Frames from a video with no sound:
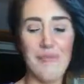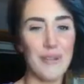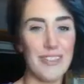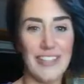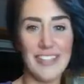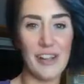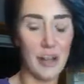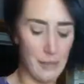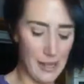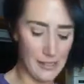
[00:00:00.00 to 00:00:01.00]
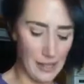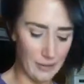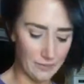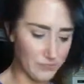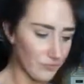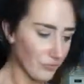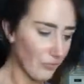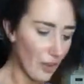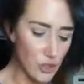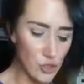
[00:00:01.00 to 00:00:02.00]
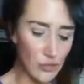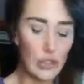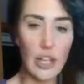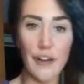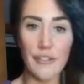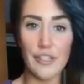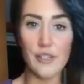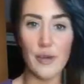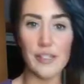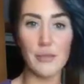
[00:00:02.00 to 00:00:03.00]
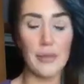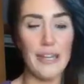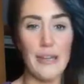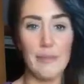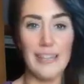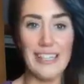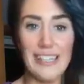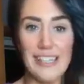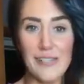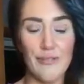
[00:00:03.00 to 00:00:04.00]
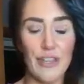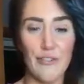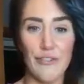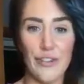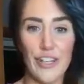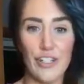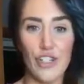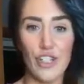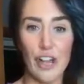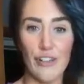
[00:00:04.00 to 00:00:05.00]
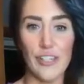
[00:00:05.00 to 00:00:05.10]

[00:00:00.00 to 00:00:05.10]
But these are amazing. So if you love this recipe, please feel free to share